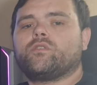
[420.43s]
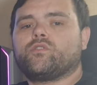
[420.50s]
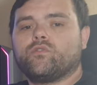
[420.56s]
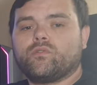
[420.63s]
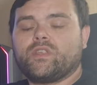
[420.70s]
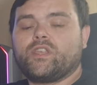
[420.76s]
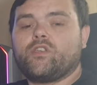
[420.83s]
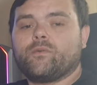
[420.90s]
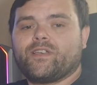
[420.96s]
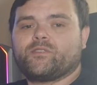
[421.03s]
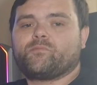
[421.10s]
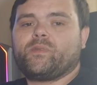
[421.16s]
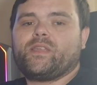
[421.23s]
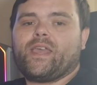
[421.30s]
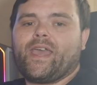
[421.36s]
to the
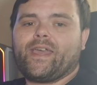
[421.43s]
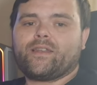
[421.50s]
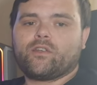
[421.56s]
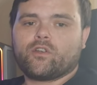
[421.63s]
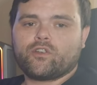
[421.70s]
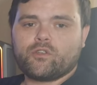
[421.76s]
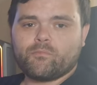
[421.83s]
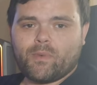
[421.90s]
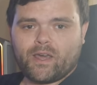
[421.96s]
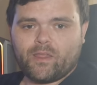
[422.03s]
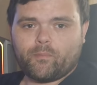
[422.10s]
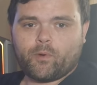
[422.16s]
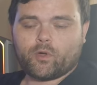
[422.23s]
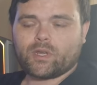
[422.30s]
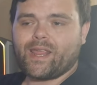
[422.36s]
USB head on your
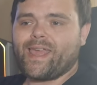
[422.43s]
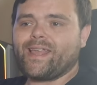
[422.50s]
motherboard.